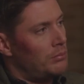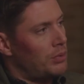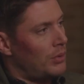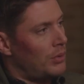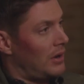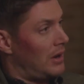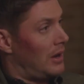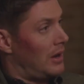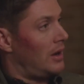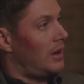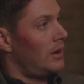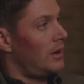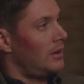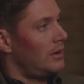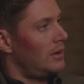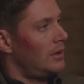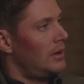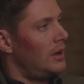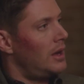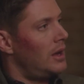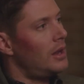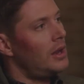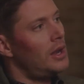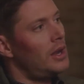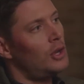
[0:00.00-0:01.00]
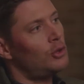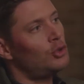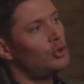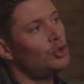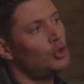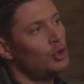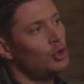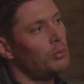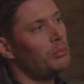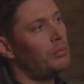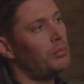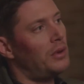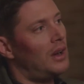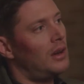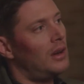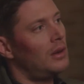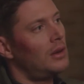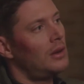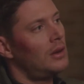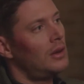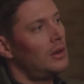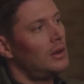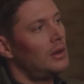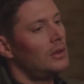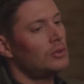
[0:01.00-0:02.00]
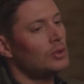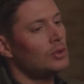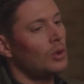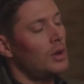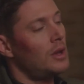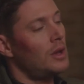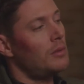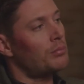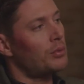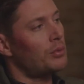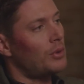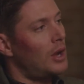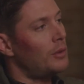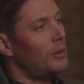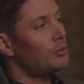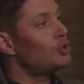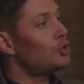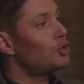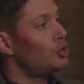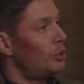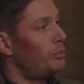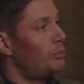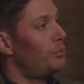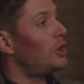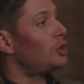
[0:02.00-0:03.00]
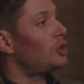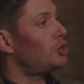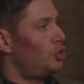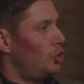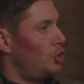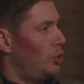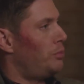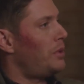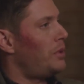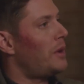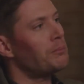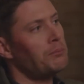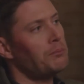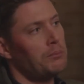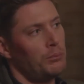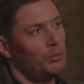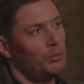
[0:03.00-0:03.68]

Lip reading: bra and a chupa. So a bra, chupa, chupa,